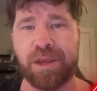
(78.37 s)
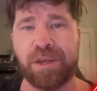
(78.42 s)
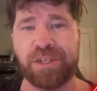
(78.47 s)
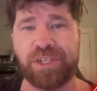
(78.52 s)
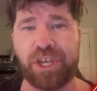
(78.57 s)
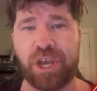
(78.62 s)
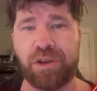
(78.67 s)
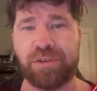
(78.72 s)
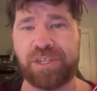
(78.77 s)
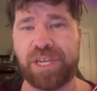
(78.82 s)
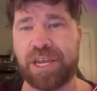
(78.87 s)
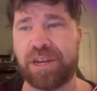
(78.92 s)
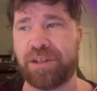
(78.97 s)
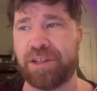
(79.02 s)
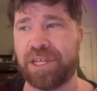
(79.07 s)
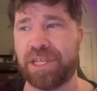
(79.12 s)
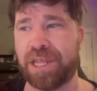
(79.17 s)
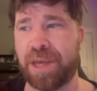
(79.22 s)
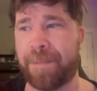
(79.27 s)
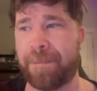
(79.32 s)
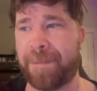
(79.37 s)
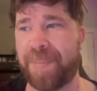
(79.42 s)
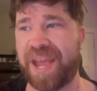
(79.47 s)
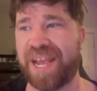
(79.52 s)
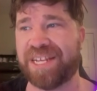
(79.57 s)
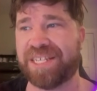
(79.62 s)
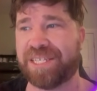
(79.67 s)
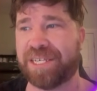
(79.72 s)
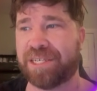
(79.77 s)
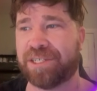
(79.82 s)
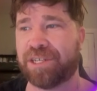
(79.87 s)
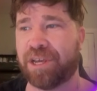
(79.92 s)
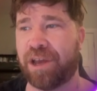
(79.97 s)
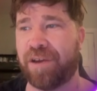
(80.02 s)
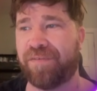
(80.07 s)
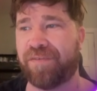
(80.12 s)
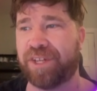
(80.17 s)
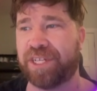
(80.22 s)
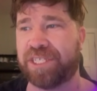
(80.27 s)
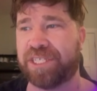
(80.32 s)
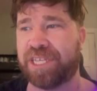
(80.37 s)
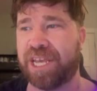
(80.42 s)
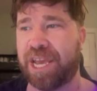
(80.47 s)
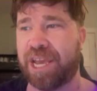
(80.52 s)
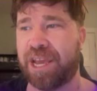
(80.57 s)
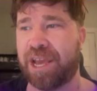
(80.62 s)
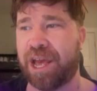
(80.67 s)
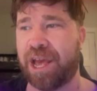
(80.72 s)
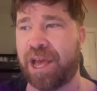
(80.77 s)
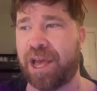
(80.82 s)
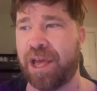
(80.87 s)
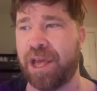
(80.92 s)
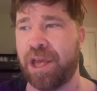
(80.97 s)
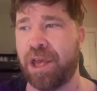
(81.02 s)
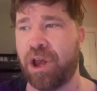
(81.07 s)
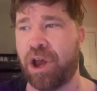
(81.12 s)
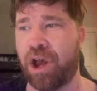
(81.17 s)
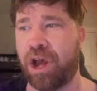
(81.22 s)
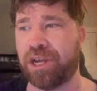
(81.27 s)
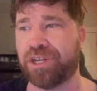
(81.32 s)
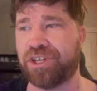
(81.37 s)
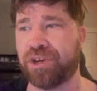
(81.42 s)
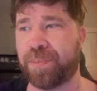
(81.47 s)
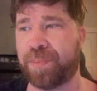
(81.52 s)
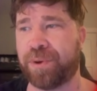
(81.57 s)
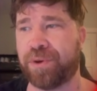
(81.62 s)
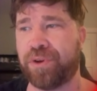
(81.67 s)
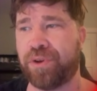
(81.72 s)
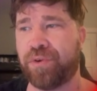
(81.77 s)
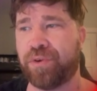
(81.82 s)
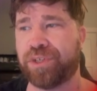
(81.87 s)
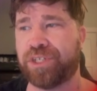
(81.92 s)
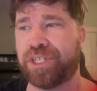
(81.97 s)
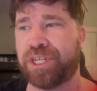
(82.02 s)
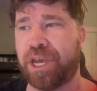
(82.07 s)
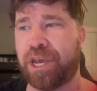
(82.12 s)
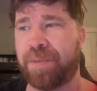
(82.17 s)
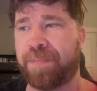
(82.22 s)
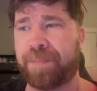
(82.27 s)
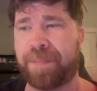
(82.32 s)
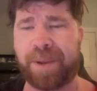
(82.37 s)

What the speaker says: So, technically, the basics of, let's say, entrepreneurship